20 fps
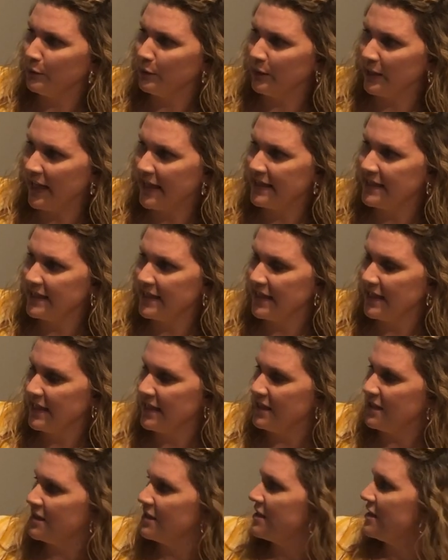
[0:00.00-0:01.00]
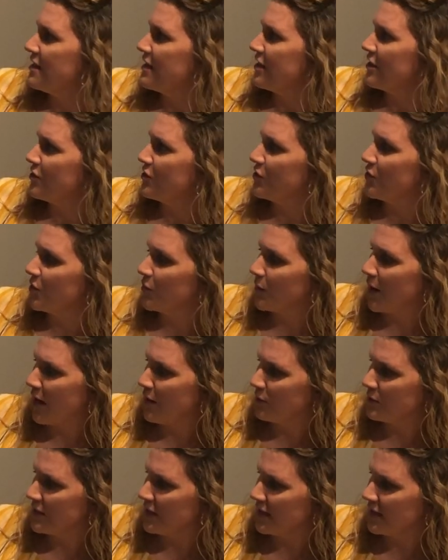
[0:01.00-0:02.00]
blend into their
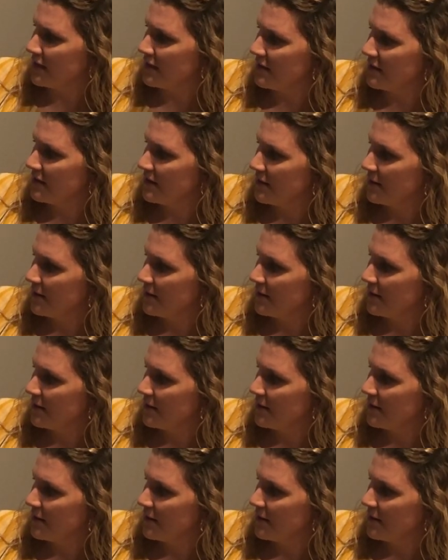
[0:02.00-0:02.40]
surroundings.